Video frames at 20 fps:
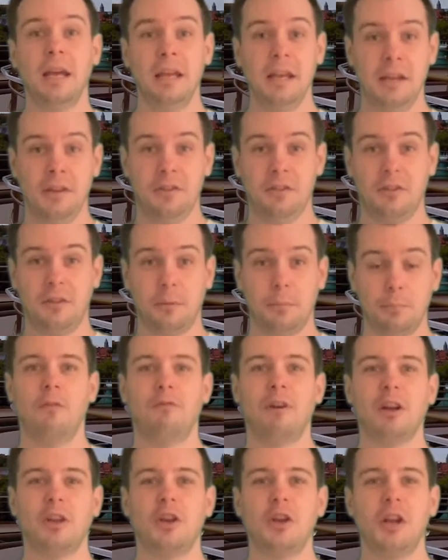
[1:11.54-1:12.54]
is.
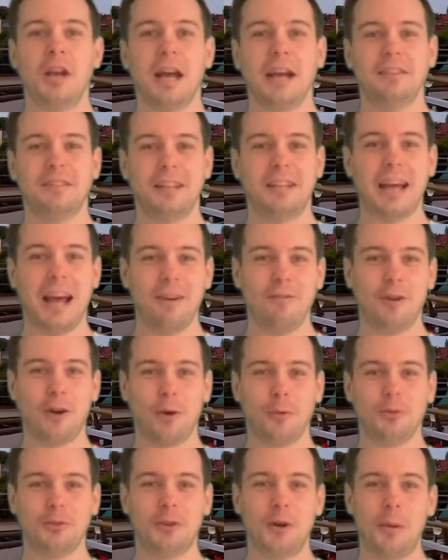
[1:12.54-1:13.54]
Valkyria is a dive
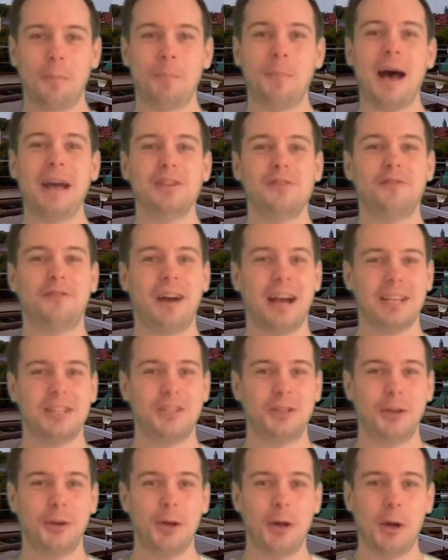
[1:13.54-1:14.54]
coaster
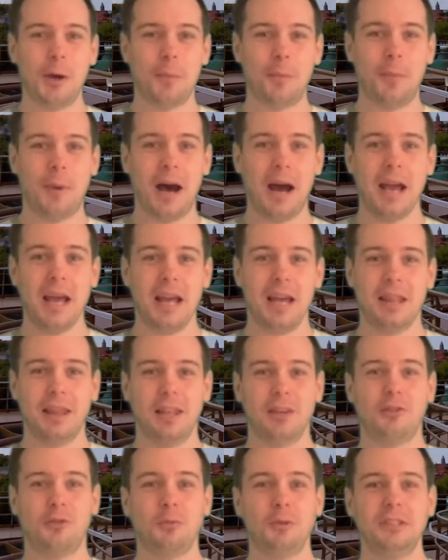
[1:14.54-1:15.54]
manufactured by
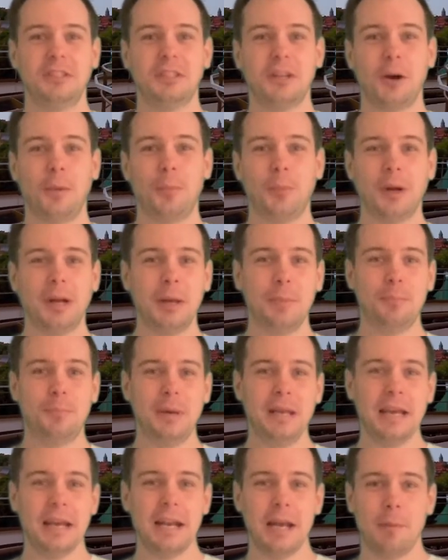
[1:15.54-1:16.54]
the Swiss company
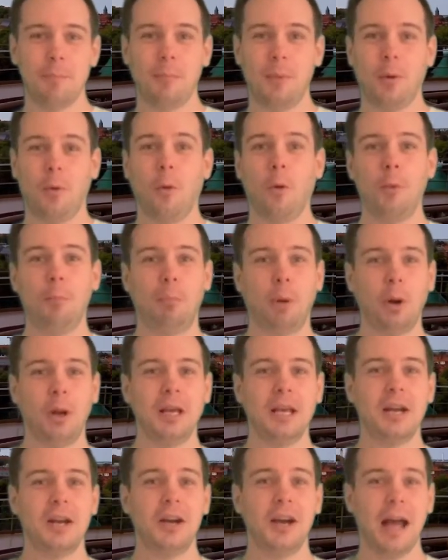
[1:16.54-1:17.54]
B&M, or
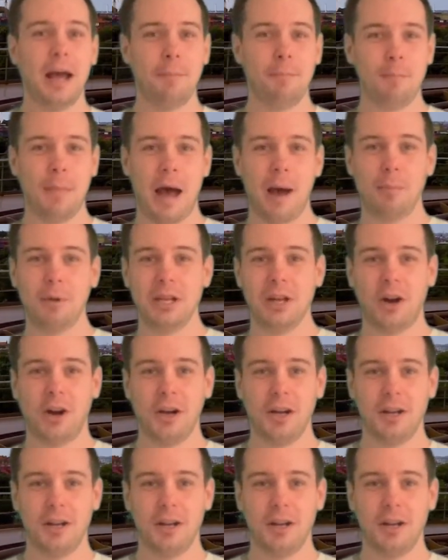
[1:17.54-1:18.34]
Bolliger Mabillard.